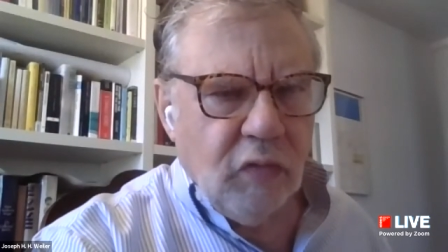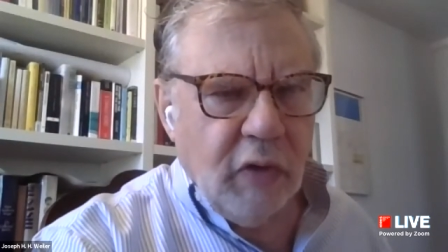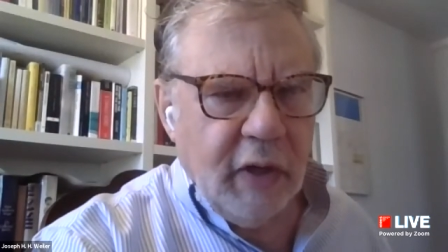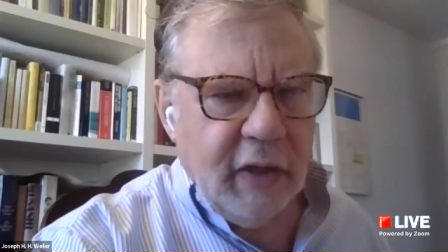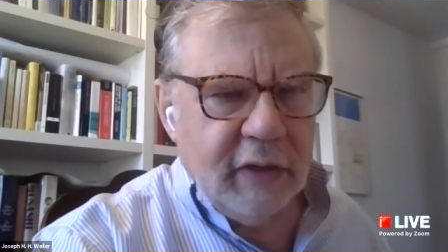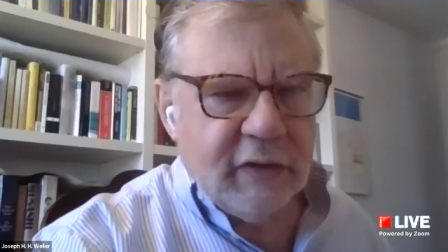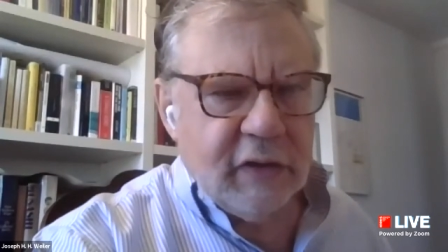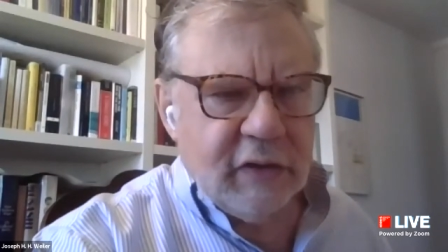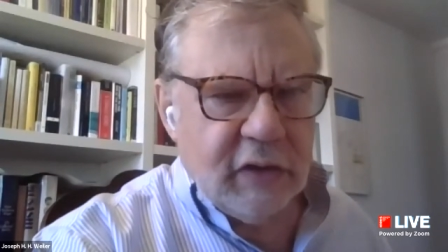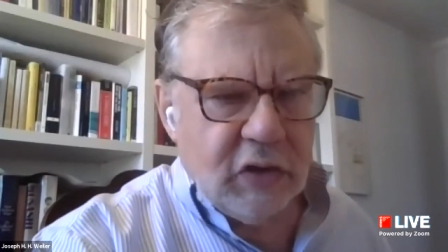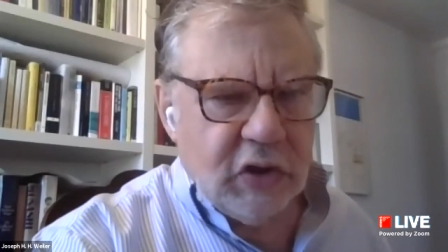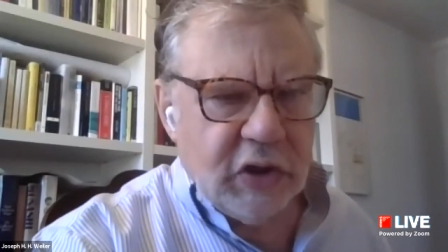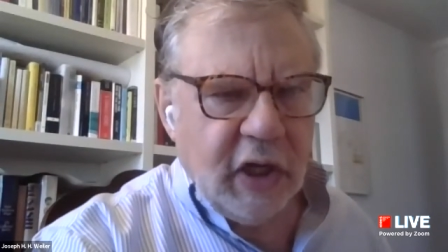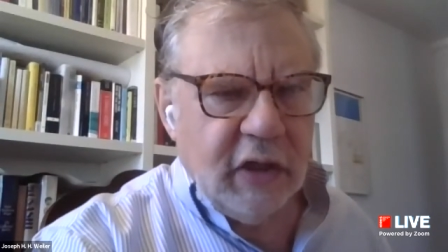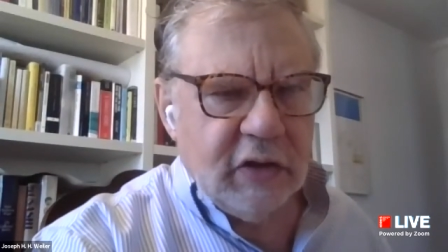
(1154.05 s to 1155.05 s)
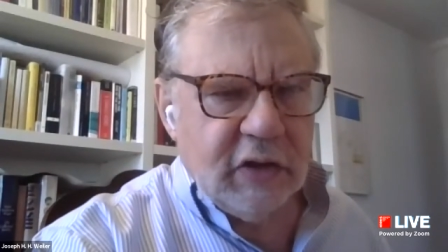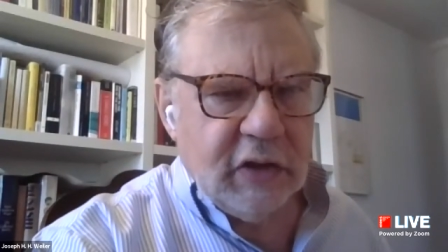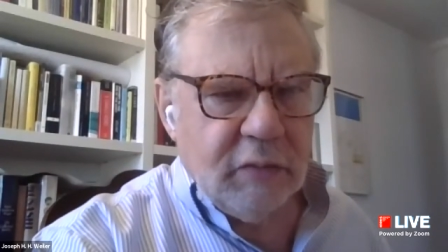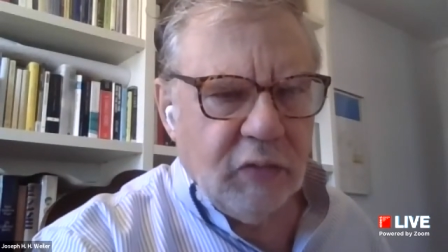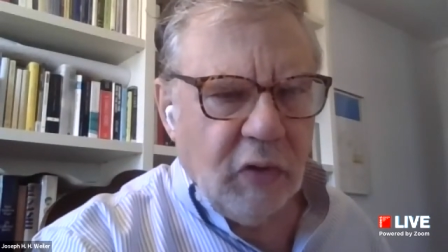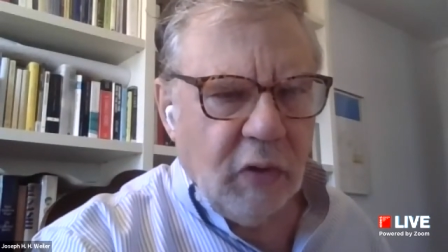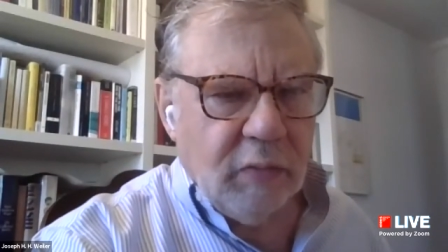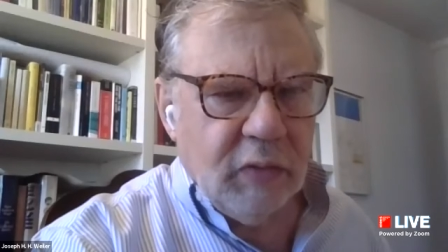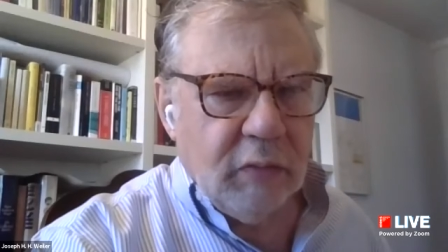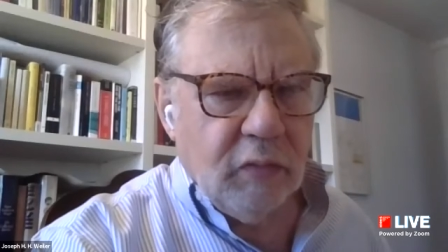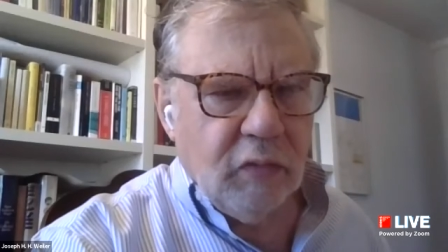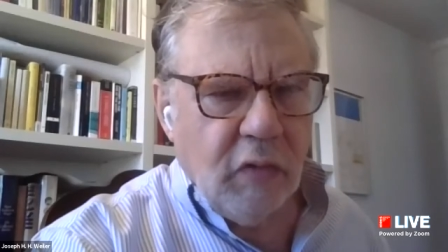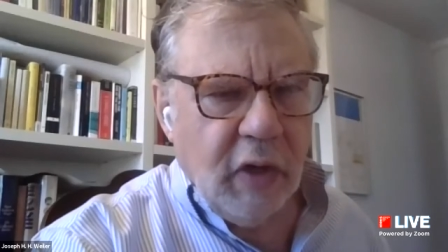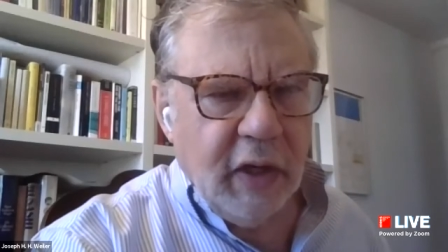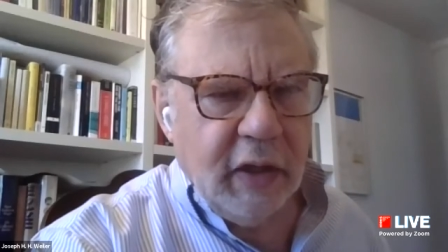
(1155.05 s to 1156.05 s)
Why is this a challenging
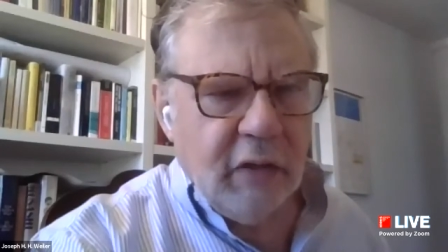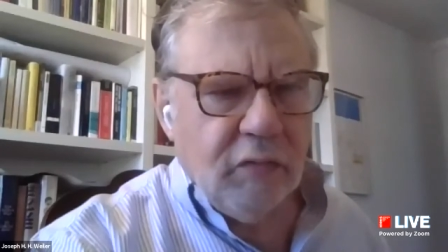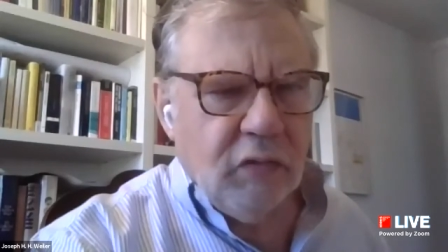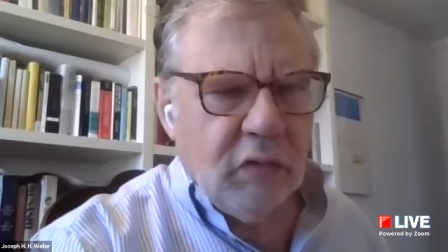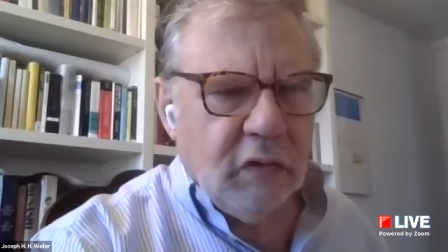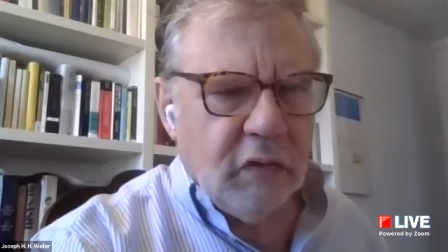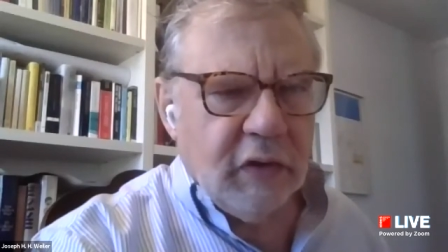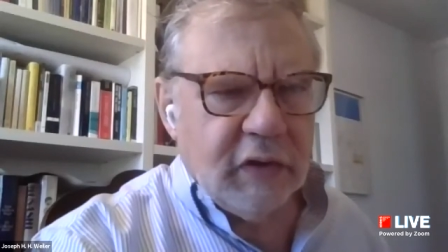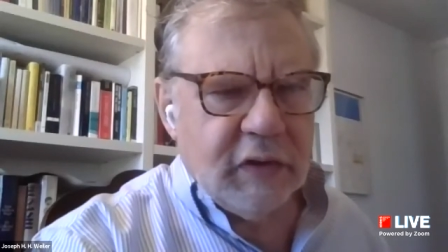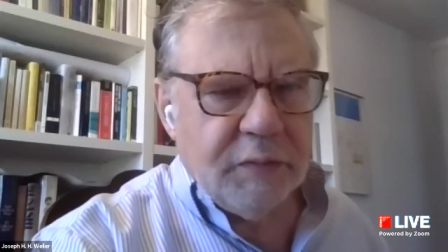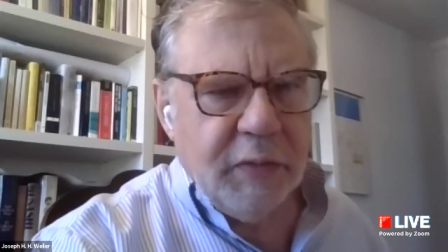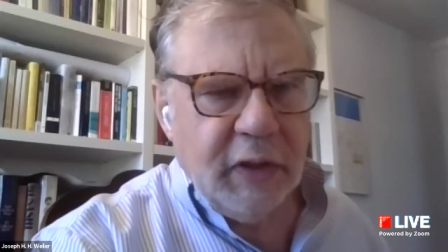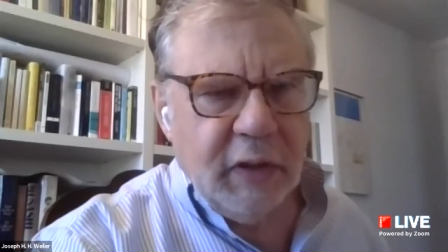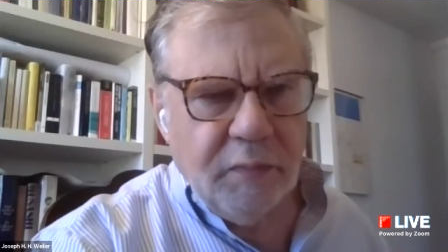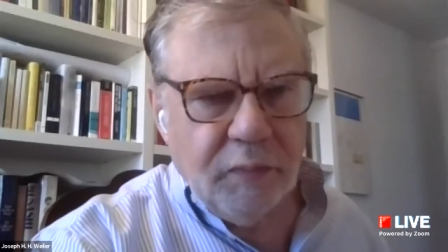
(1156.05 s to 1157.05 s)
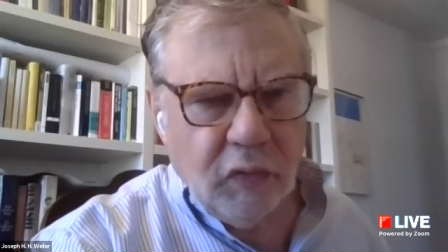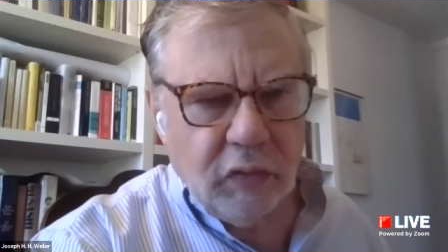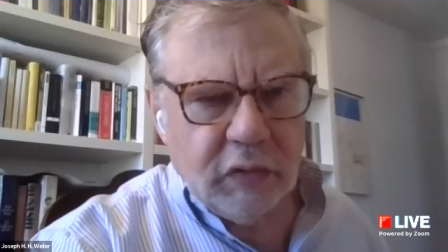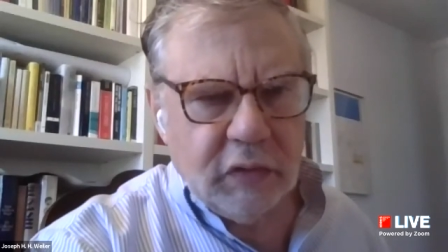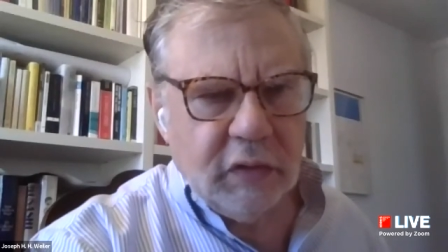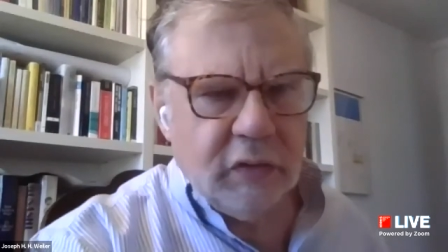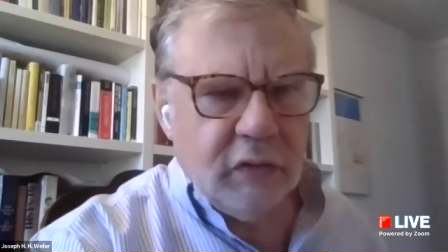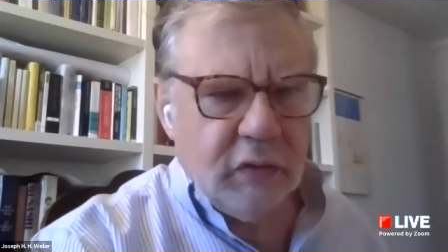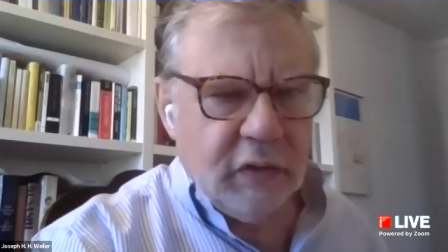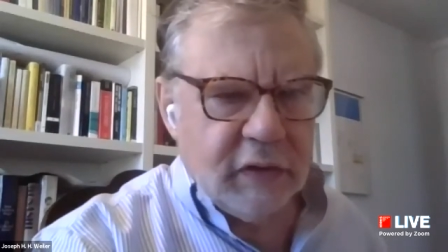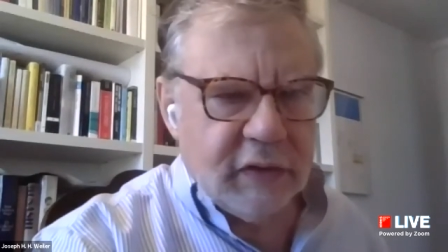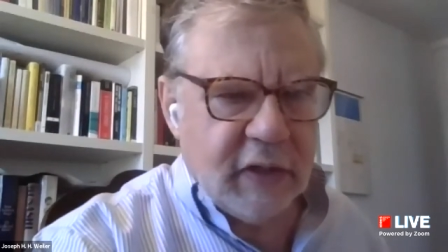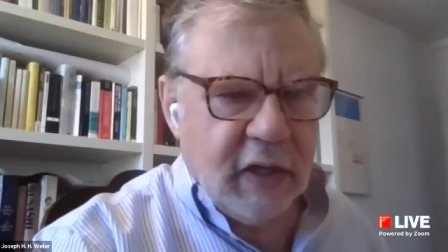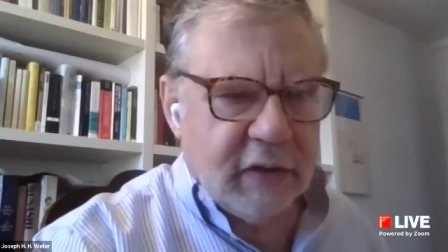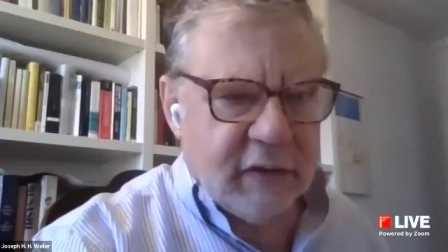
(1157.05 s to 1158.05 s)
problem? Why will this be important to
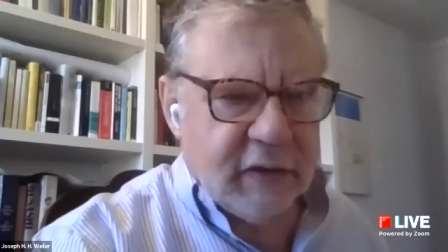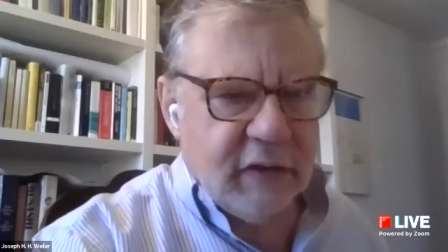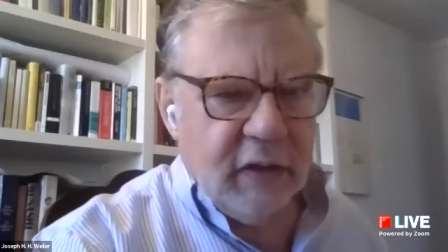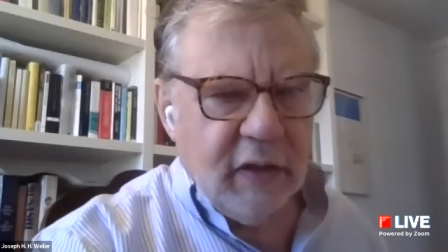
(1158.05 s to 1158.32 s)
discuss?